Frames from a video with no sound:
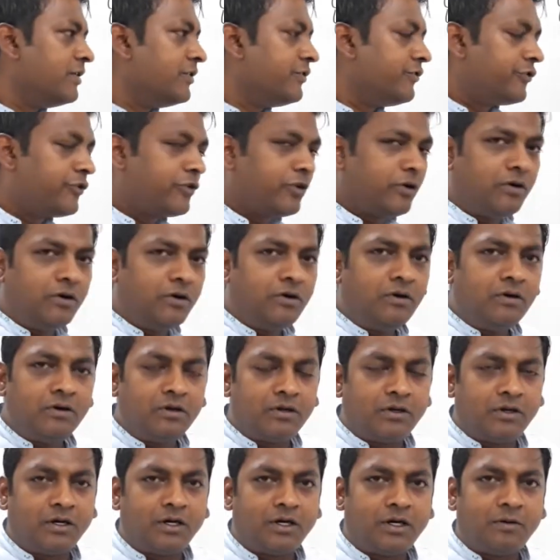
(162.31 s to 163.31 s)

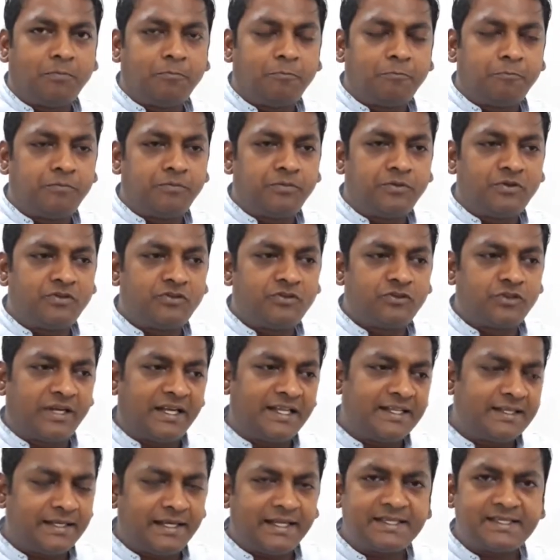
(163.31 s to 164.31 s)
So
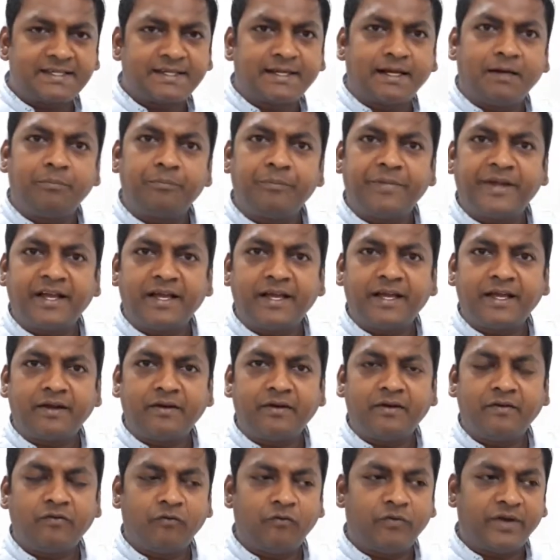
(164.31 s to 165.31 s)
let's
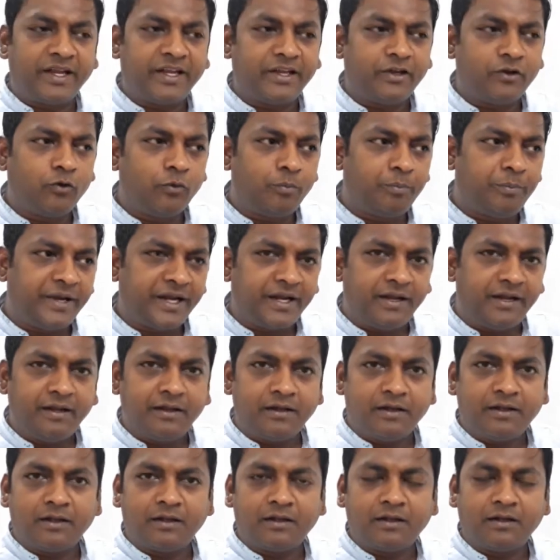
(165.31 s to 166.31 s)
compare when you
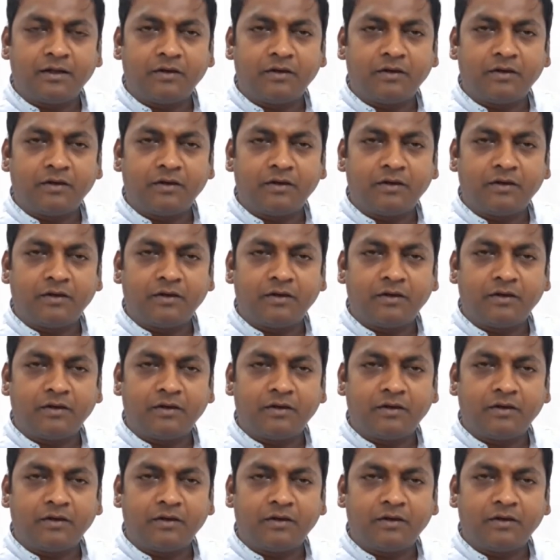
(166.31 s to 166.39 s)
bid,